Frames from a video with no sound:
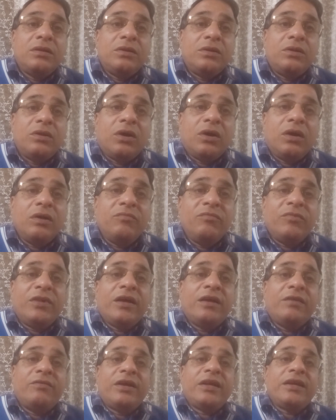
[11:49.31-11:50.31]
non
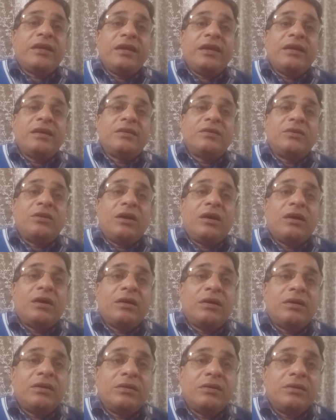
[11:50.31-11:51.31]
work
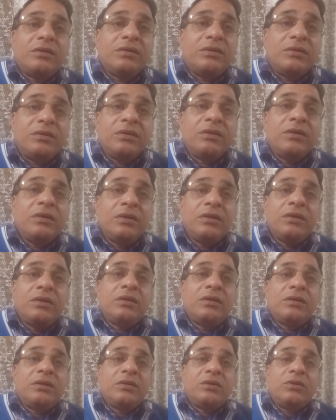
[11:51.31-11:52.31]

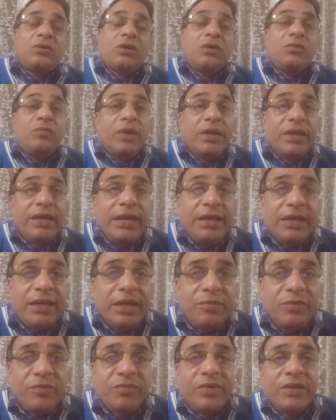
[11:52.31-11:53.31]
non working
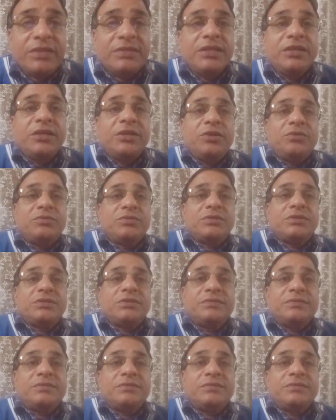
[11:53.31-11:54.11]
type of executives.